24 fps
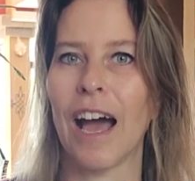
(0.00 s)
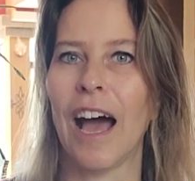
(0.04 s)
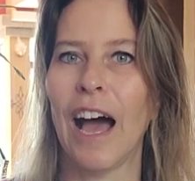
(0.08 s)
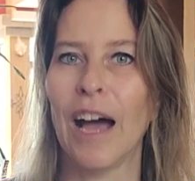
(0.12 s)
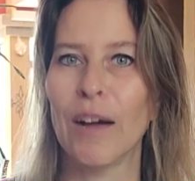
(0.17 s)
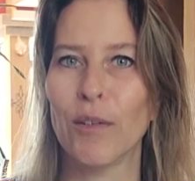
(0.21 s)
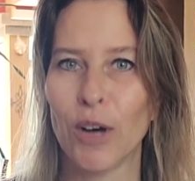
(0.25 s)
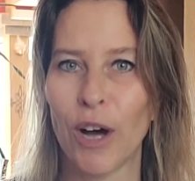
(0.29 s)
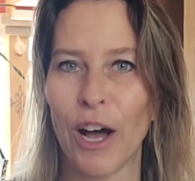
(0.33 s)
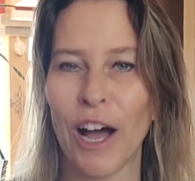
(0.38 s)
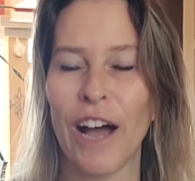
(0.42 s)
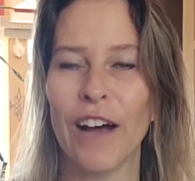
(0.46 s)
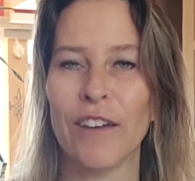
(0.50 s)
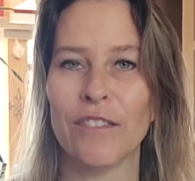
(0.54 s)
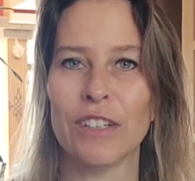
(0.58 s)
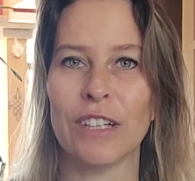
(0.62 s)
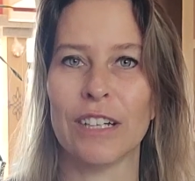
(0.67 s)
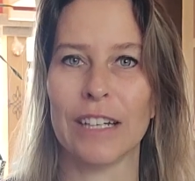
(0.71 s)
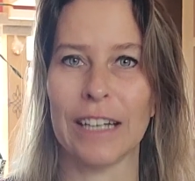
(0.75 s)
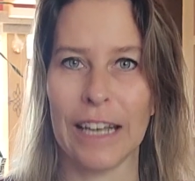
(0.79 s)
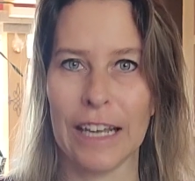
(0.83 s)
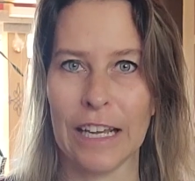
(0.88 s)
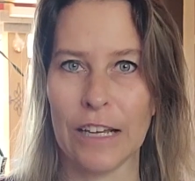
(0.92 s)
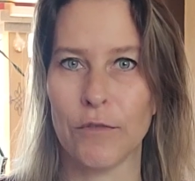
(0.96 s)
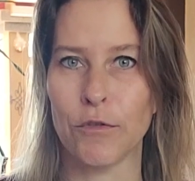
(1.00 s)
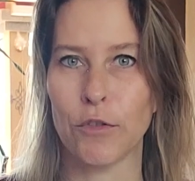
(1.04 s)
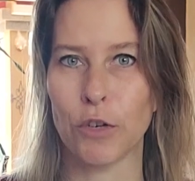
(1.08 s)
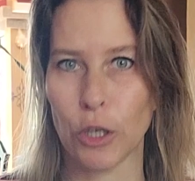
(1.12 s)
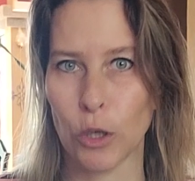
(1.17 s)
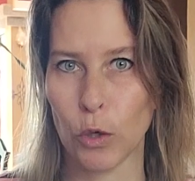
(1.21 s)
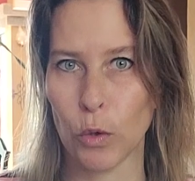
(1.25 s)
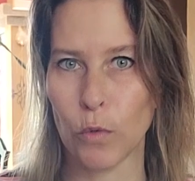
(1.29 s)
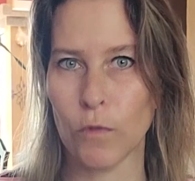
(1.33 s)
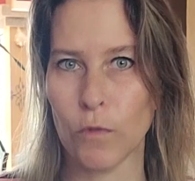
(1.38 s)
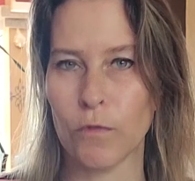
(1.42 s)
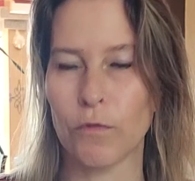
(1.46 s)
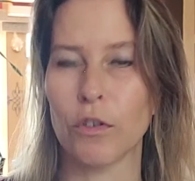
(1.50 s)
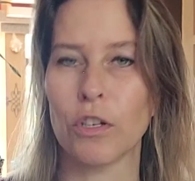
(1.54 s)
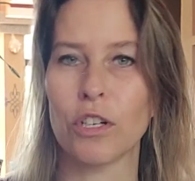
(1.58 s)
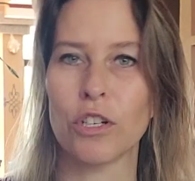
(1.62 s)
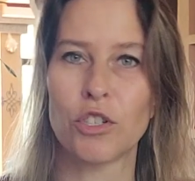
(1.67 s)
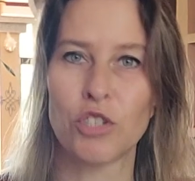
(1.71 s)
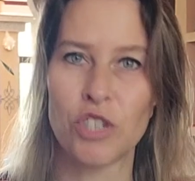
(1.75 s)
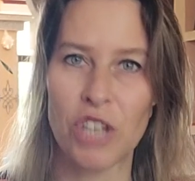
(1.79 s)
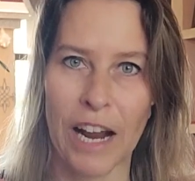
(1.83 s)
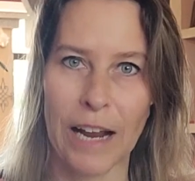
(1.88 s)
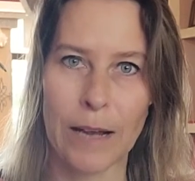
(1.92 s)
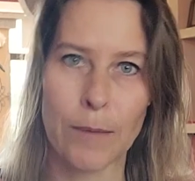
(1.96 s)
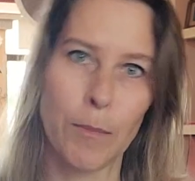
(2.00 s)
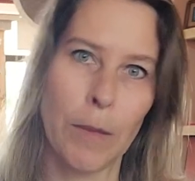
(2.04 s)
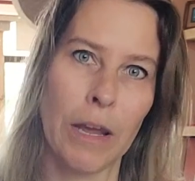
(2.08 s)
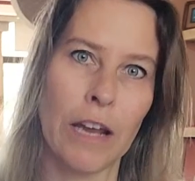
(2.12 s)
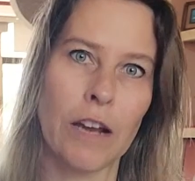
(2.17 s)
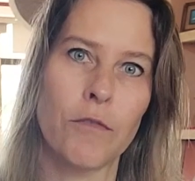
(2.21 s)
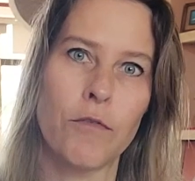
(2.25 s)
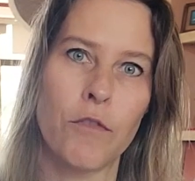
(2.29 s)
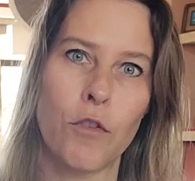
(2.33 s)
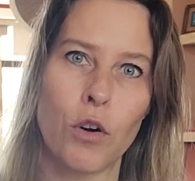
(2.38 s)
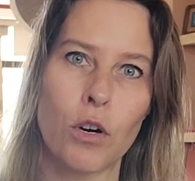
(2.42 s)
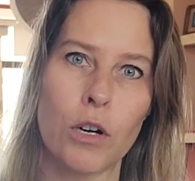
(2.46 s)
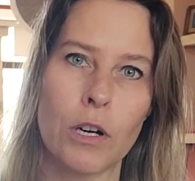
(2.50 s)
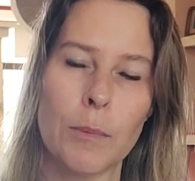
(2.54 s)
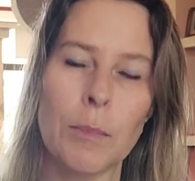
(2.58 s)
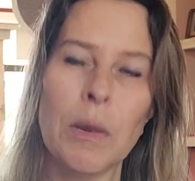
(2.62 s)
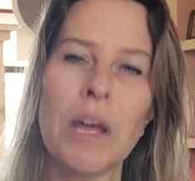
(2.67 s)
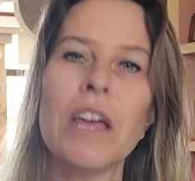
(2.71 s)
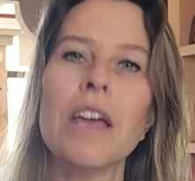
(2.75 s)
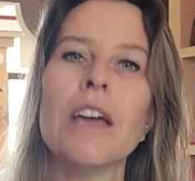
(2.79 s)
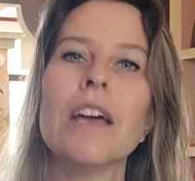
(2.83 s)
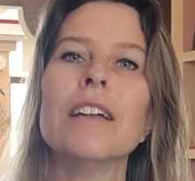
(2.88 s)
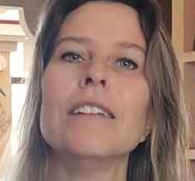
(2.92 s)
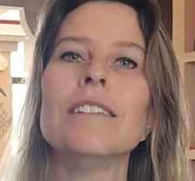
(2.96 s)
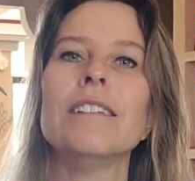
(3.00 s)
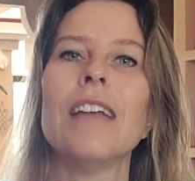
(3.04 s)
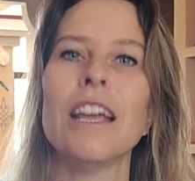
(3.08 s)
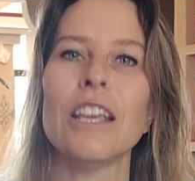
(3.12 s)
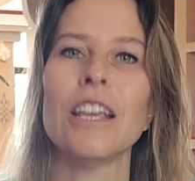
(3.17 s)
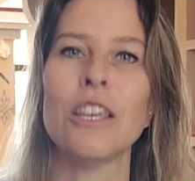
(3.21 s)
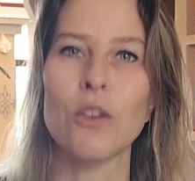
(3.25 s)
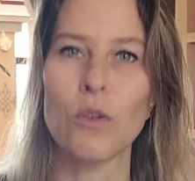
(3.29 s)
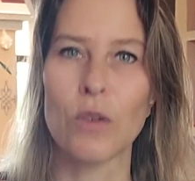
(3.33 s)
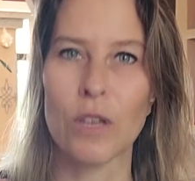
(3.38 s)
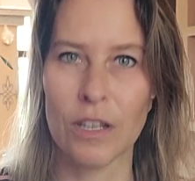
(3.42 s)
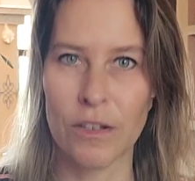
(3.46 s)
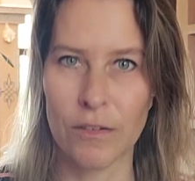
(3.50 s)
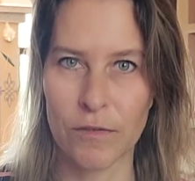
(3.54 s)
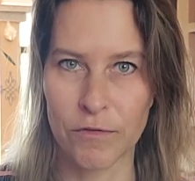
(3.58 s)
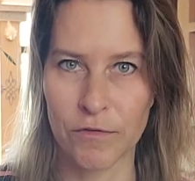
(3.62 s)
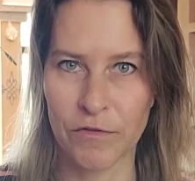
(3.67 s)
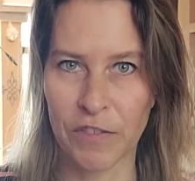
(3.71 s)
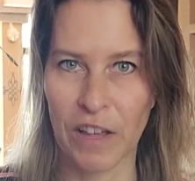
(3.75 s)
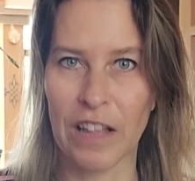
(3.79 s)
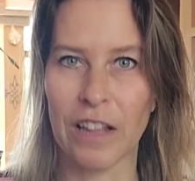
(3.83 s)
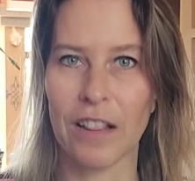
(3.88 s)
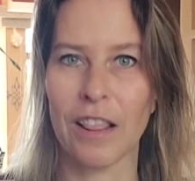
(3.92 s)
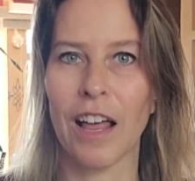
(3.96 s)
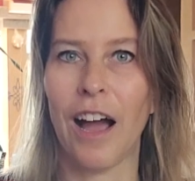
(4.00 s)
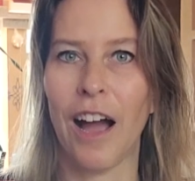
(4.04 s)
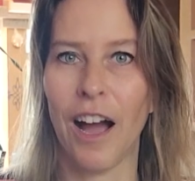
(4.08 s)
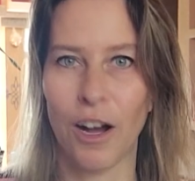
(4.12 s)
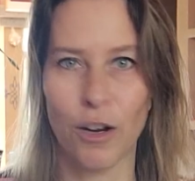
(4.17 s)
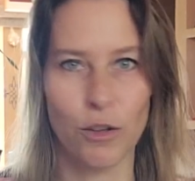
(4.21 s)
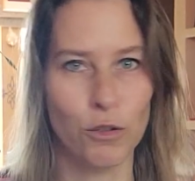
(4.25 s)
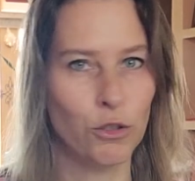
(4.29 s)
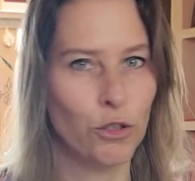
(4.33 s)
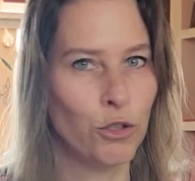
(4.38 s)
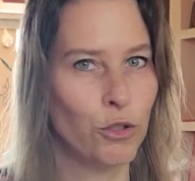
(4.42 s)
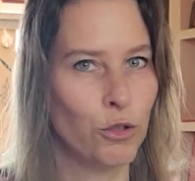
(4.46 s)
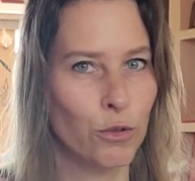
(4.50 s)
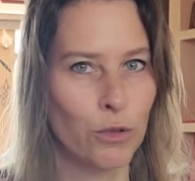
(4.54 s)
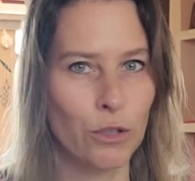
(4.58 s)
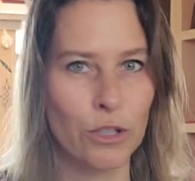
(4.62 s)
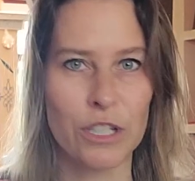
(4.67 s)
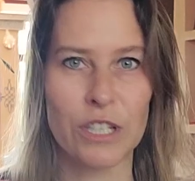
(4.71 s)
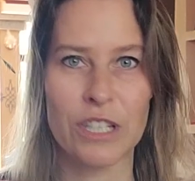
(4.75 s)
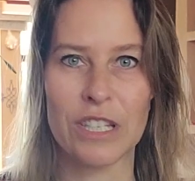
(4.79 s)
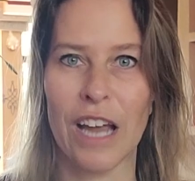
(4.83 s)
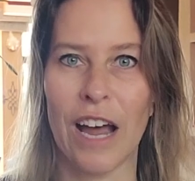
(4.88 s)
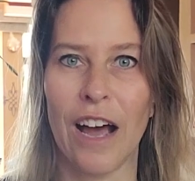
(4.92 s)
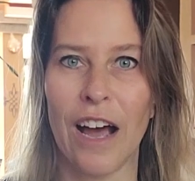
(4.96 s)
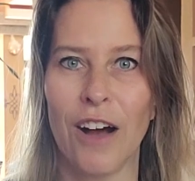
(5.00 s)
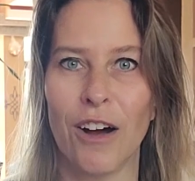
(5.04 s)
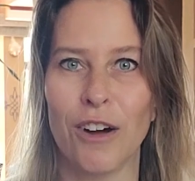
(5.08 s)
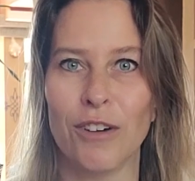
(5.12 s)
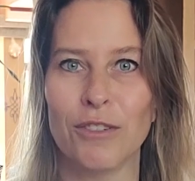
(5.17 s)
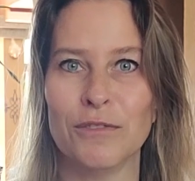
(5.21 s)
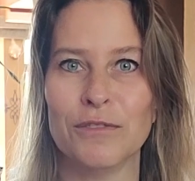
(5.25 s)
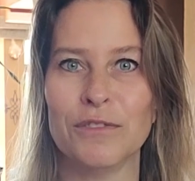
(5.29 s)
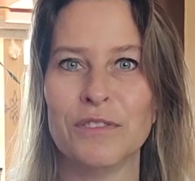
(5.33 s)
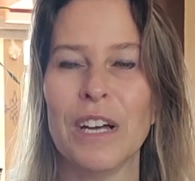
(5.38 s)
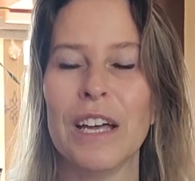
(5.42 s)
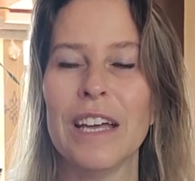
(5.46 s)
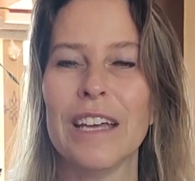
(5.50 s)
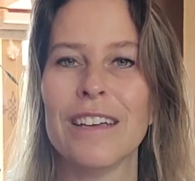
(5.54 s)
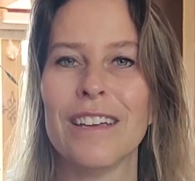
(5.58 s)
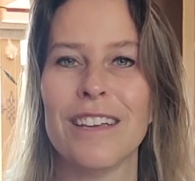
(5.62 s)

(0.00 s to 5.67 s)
I will have the link for you for the check-make form that you can fill out yourself.